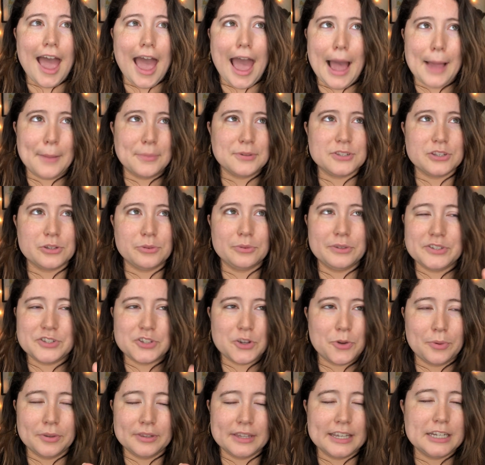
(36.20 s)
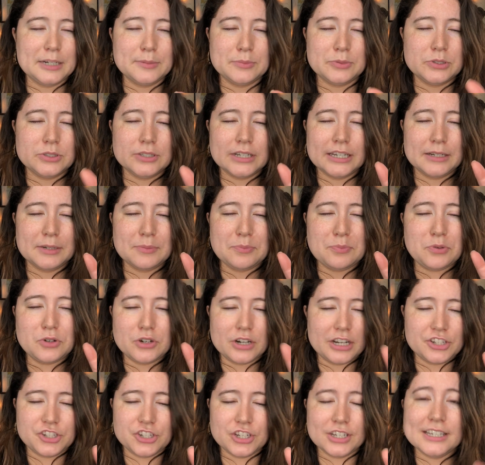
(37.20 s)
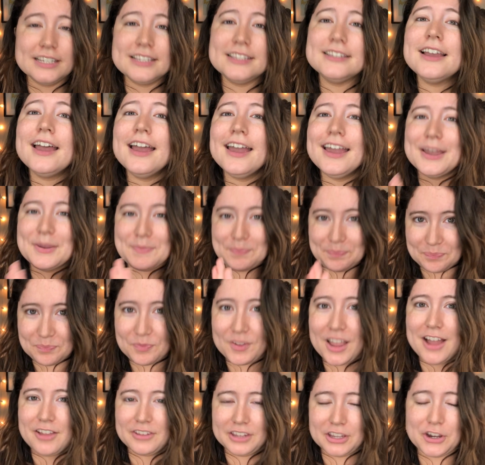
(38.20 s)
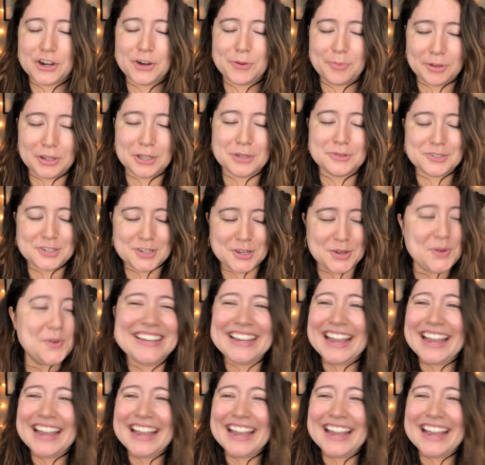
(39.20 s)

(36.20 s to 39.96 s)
absolutely so relatable and precious, I'll link her below too.